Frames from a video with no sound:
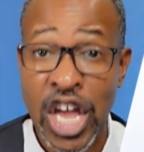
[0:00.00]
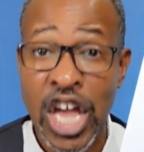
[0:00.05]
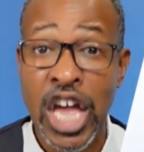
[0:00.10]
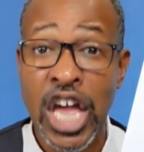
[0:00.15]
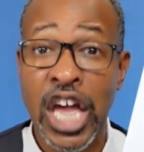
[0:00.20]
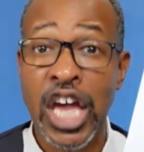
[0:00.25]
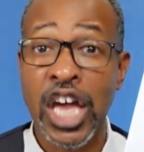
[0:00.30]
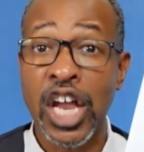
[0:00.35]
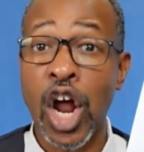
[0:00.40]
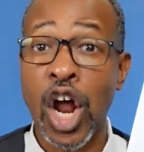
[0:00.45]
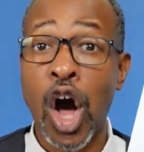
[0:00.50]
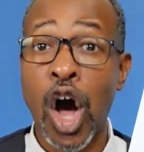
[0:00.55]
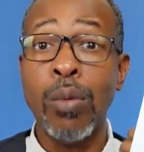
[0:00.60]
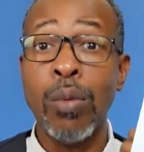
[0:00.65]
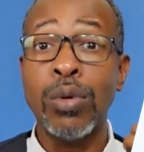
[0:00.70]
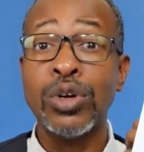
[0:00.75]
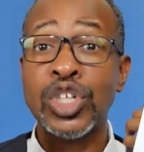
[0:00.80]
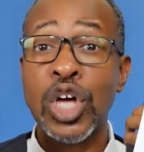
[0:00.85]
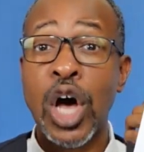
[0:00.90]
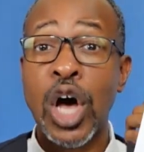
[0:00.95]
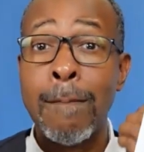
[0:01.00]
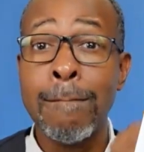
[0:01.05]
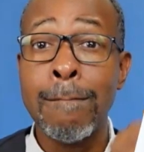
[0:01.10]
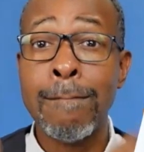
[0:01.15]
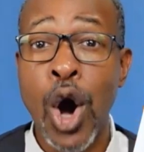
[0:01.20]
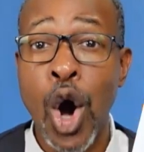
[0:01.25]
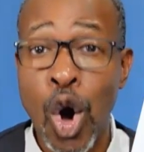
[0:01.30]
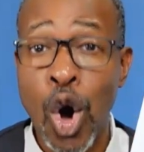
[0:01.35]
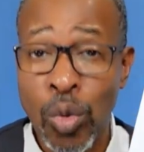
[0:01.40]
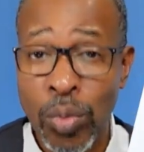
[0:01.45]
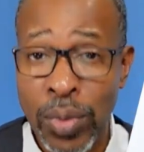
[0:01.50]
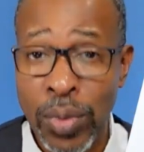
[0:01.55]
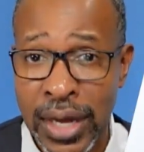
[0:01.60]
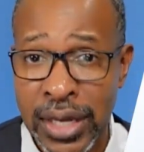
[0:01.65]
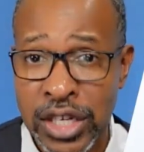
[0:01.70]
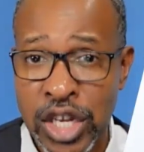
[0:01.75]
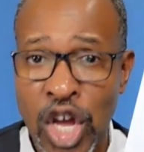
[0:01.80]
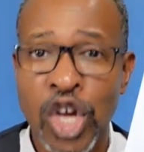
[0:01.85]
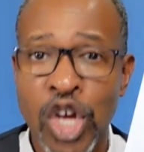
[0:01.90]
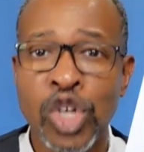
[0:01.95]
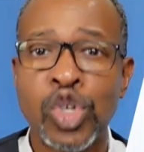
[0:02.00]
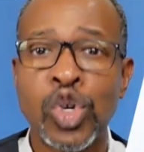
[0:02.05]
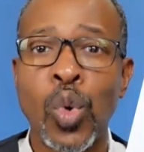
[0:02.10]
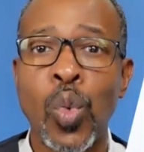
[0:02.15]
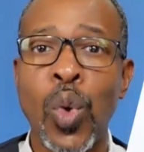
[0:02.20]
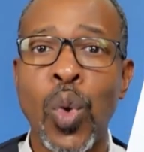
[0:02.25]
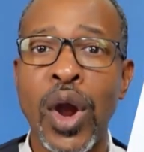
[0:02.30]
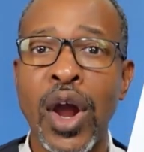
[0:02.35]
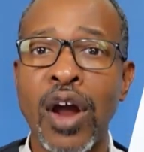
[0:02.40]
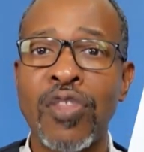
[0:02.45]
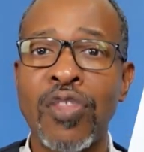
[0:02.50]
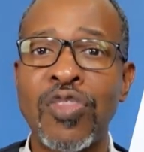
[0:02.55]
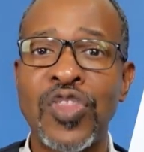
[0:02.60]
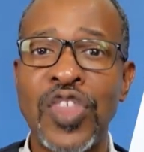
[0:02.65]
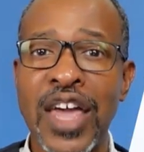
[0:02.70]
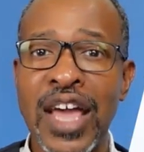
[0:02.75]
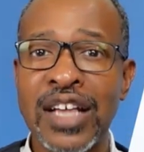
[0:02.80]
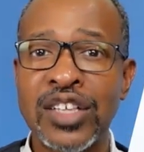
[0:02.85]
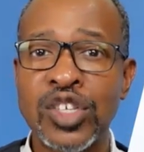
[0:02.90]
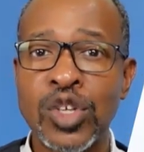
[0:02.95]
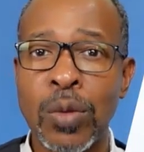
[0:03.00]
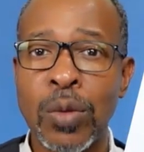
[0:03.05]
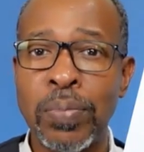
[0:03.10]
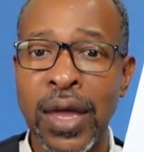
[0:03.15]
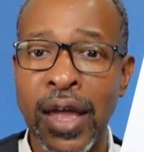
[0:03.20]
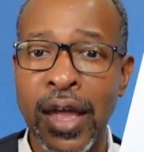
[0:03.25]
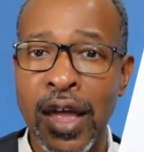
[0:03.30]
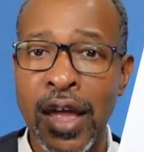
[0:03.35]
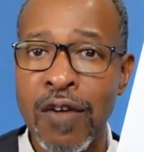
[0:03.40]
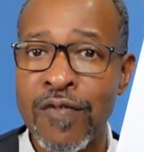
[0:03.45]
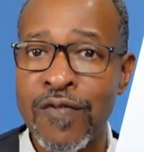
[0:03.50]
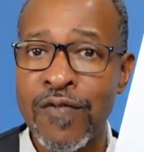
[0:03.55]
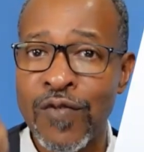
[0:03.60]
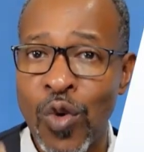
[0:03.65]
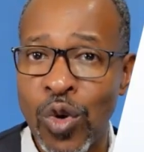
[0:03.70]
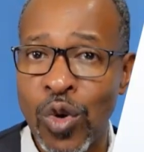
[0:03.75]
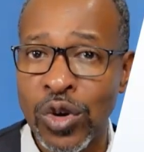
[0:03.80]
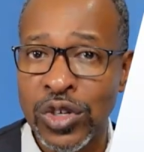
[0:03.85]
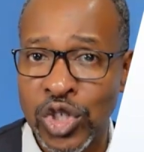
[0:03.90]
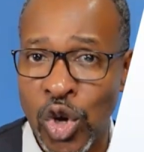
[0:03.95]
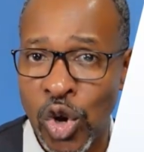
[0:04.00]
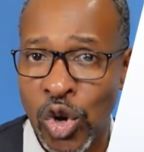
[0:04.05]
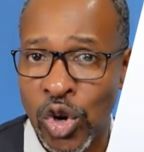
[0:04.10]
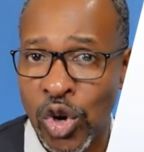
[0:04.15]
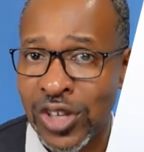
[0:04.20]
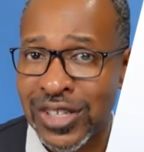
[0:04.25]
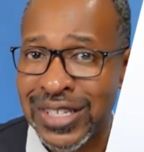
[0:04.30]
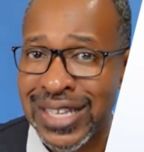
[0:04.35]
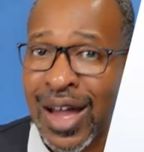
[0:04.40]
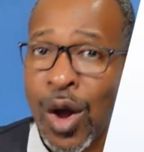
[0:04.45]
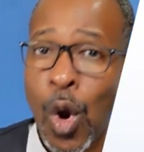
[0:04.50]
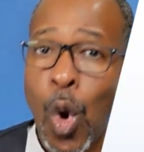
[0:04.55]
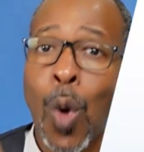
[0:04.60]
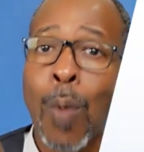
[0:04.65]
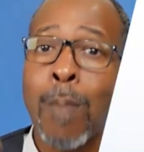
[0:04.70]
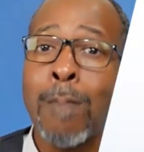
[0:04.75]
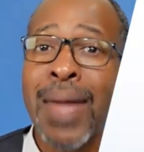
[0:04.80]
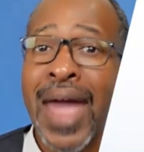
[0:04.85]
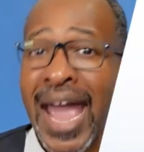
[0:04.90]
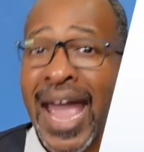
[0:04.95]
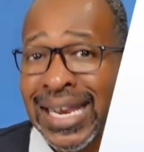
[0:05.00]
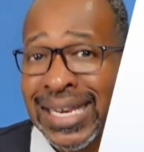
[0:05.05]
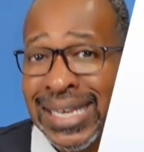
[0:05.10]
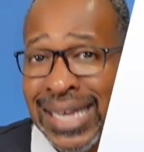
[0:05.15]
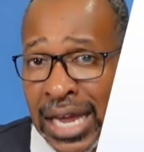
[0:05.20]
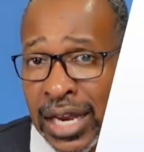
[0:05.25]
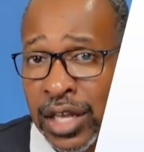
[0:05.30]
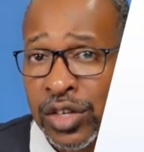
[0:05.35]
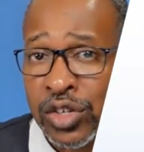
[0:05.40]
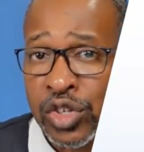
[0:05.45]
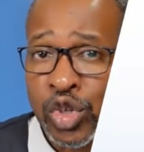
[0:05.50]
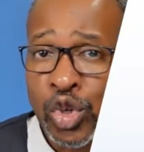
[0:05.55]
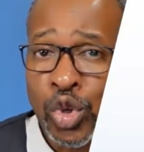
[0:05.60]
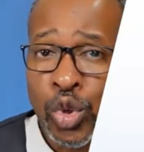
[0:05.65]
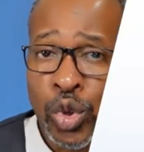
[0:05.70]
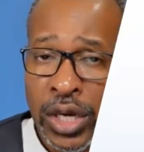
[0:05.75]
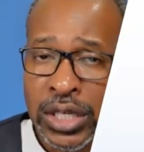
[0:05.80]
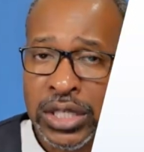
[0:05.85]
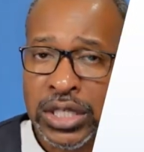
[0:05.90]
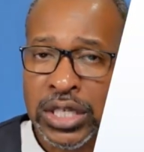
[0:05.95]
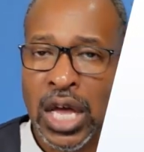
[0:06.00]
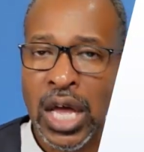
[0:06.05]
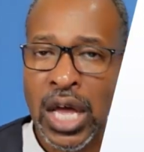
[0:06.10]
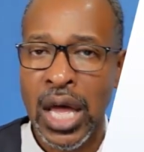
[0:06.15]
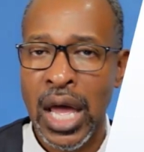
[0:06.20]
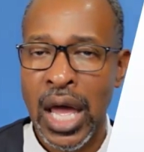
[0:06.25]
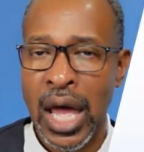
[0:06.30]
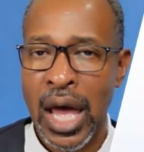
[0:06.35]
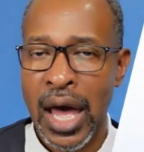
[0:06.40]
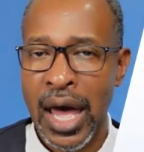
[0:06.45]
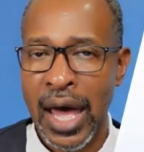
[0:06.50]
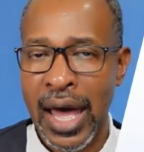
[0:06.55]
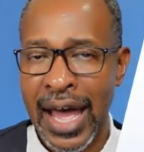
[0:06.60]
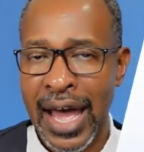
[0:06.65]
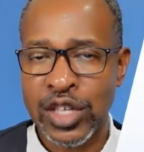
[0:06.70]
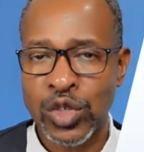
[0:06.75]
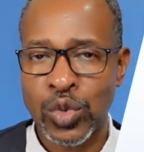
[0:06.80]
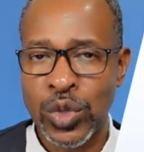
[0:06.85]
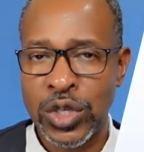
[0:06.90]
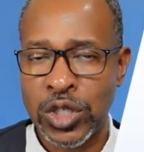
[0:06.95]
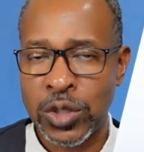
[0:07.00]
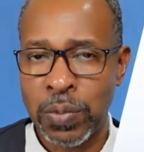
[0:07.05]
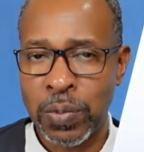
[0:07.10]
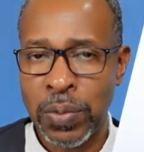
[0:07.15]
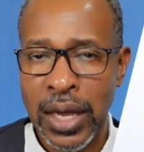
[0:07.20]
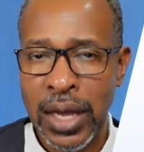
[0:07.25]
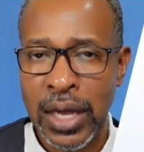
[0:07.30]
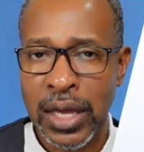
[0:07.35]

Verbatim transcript: in almost a moment to where things are being enforced on us or mandated to us uh, as we speak.